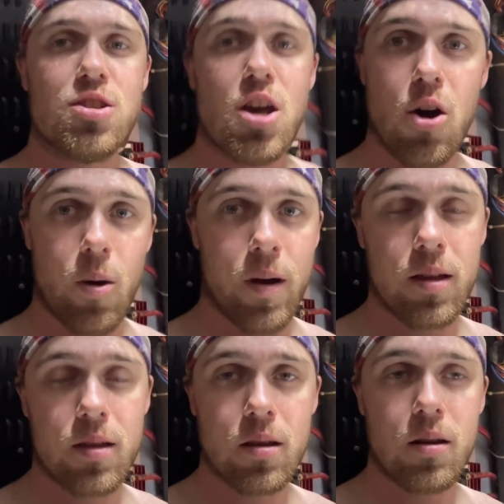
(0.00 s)
So,
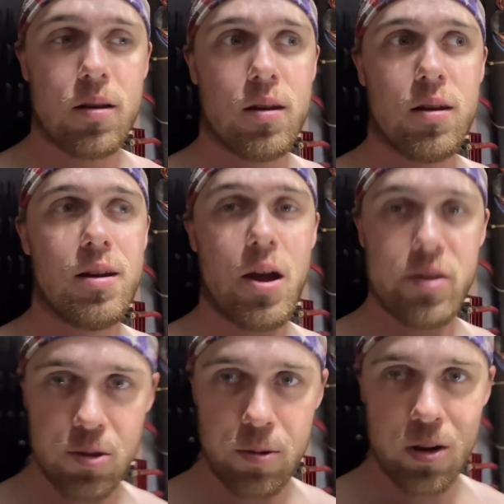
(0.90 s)
now
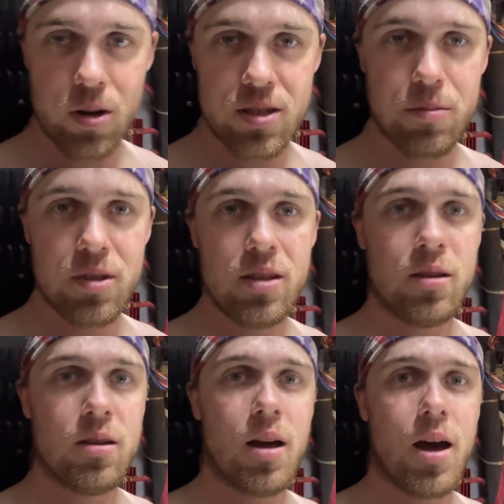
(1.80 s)
that the Raycor is empty,
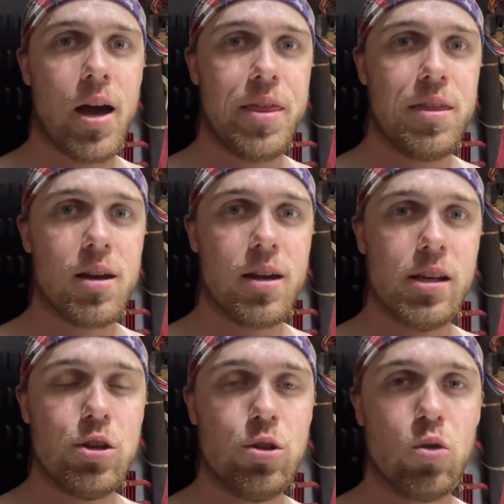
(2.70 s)
I think I
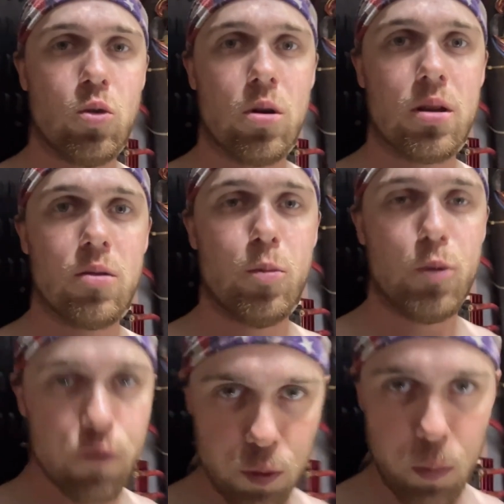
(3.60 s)
need to
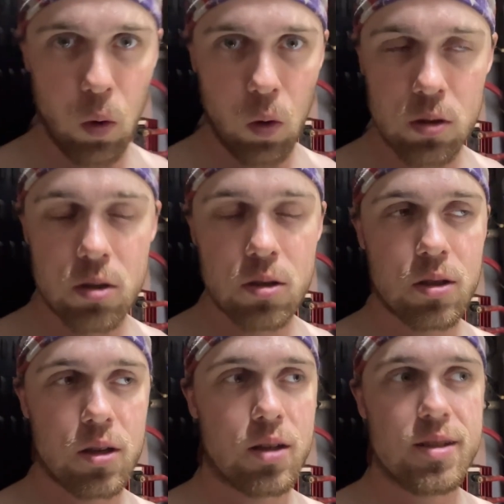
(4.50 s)
remove the bowl,
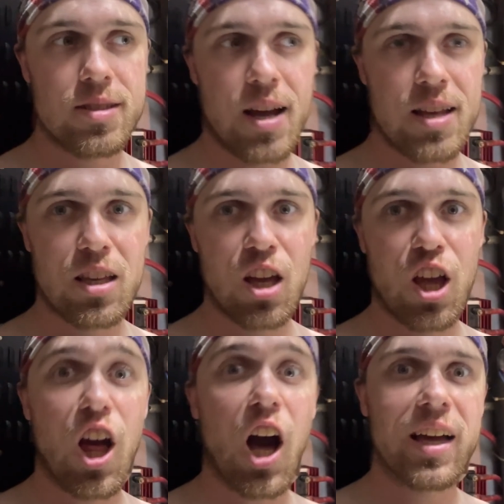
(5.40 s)
because it's got
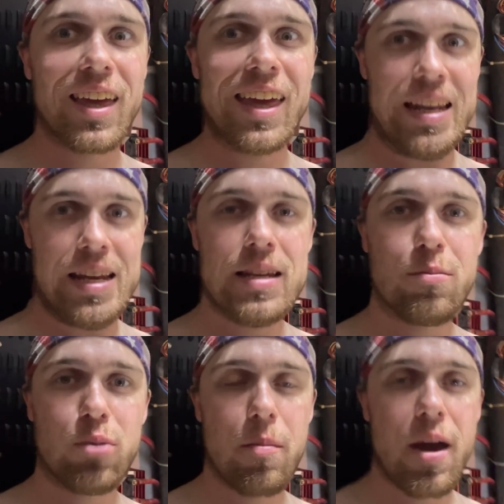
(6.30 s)
gunk in it,
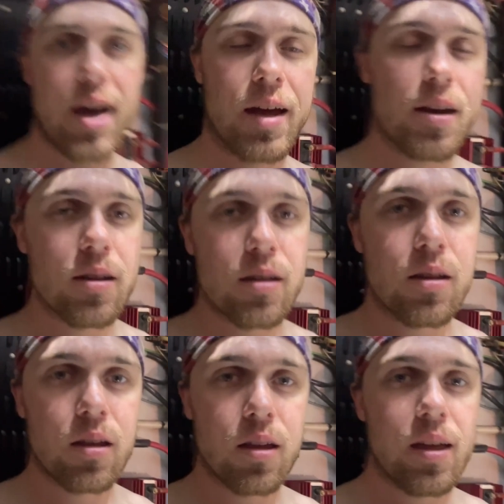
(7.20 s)
pretty bad.
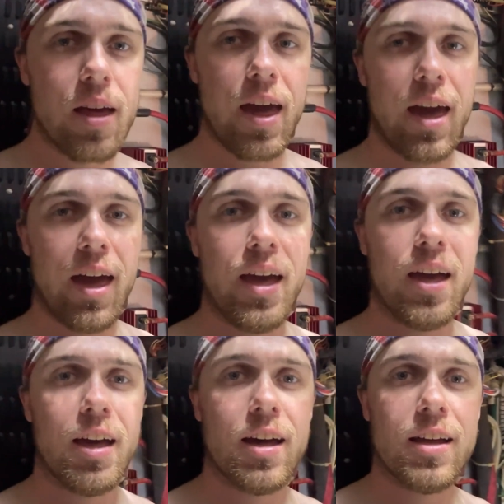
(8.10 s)

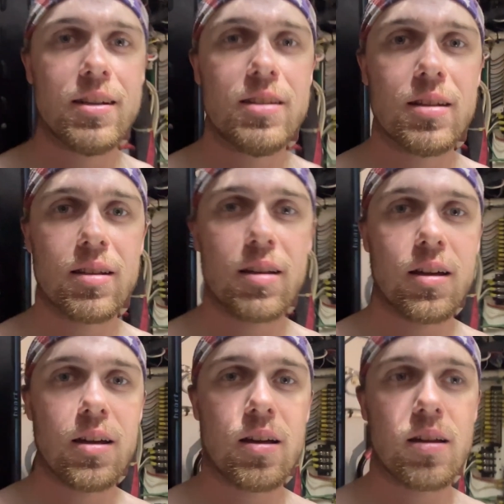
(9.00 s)
And
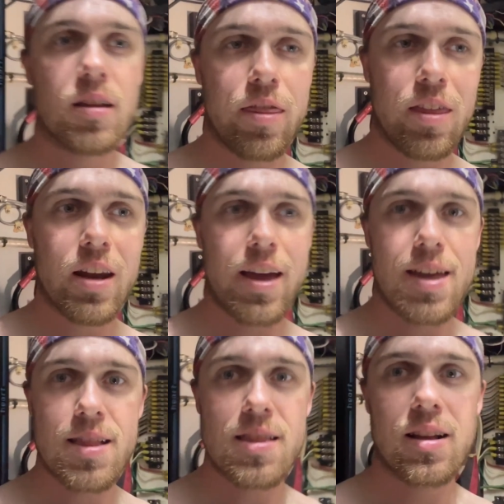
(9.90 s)
then I
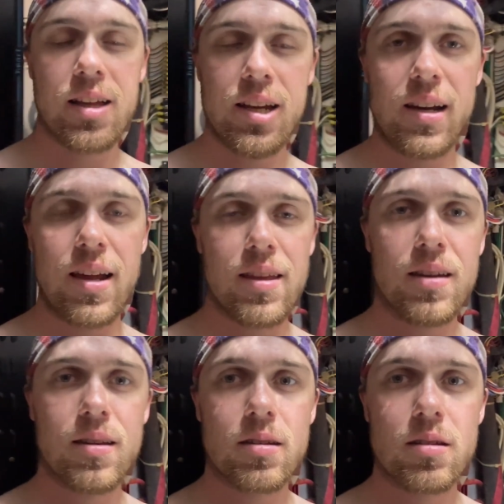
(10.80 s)
can clean it, I think.
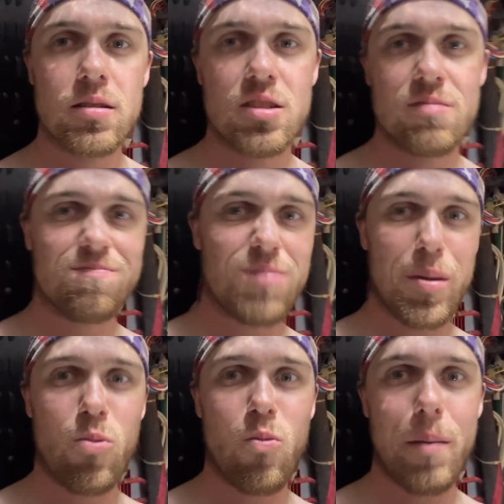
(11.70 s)
Just
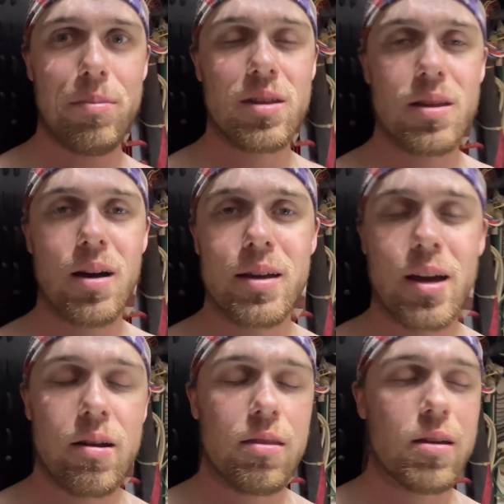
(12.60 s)
probably wipe the gunk
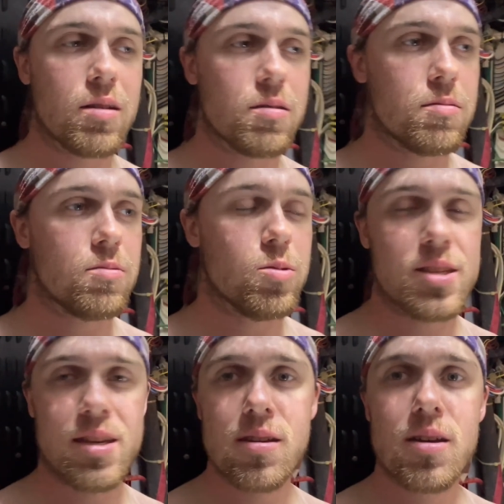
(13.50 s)
out, I think. We'll see.